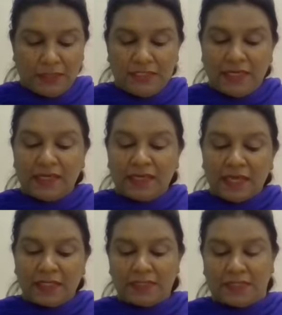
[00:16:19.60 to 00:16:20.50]

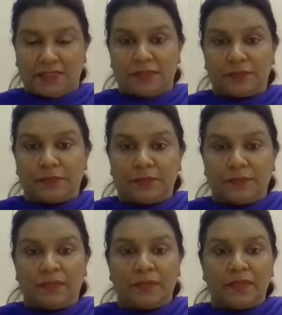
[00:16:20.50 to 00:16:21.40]
Delineated.
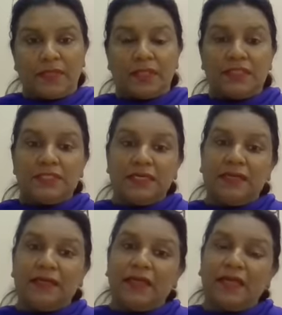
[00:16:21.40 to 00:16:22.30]

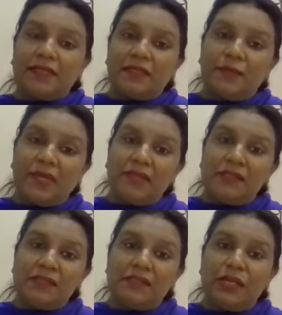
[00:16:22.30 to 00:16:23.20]
Delineated
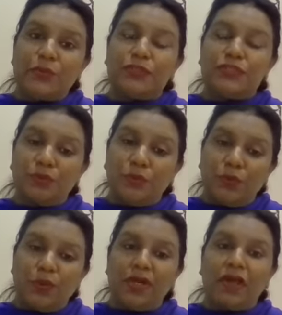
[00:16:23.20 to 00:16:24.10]
means it was
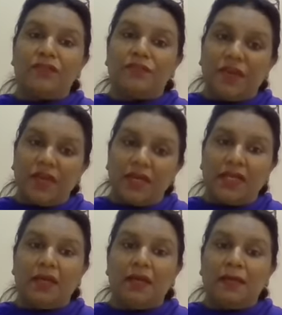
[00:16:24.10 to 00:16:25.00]
shown
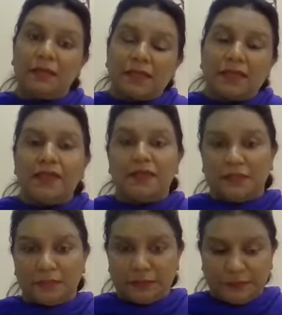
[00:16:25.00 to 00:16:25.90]
very
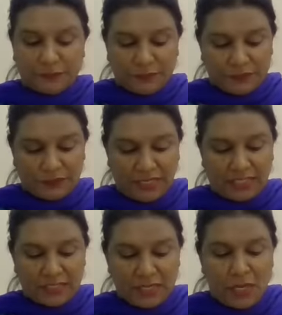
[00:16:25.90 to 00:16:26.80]
clearly,
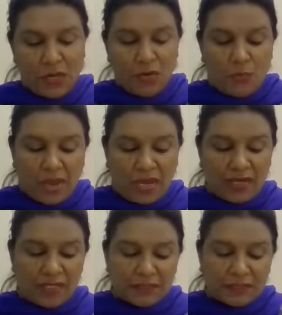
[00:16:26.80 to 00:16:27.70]
right?
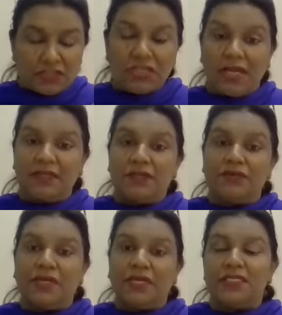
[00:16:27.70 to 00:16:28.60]
When the jet
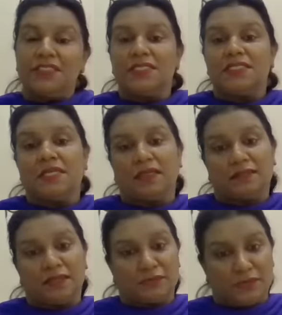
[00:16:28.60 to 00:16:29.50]
reached
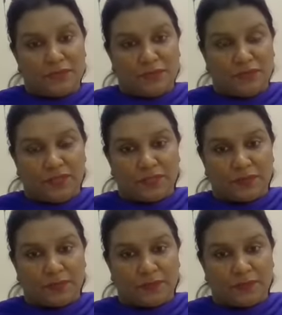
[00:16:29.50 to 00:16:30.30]
10,000 feet.